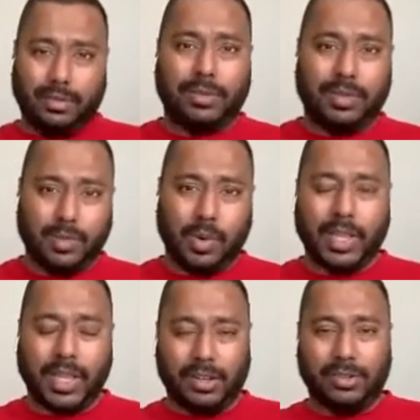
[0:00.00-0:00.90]
the
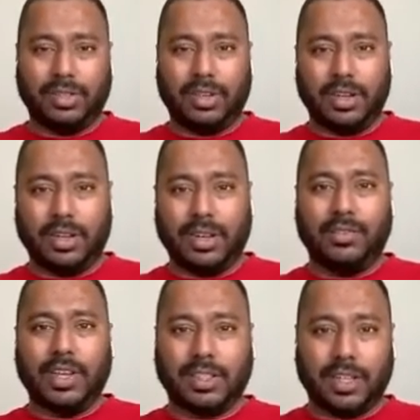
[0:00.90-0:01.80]
moment they're interested in
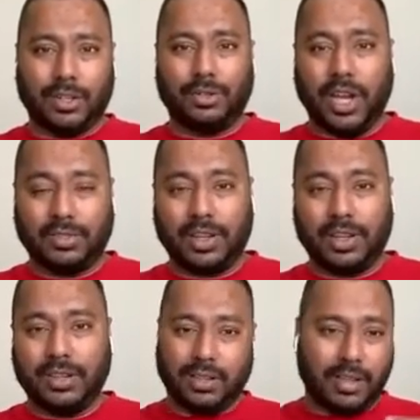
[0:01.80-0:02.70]
investing into shares,
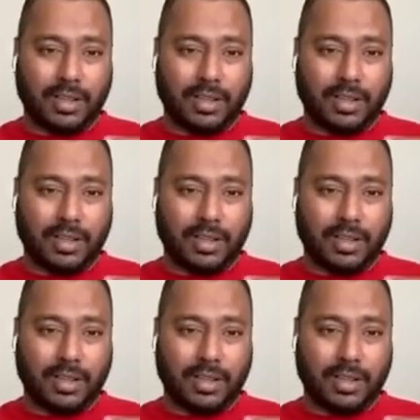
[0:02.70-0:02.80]
right?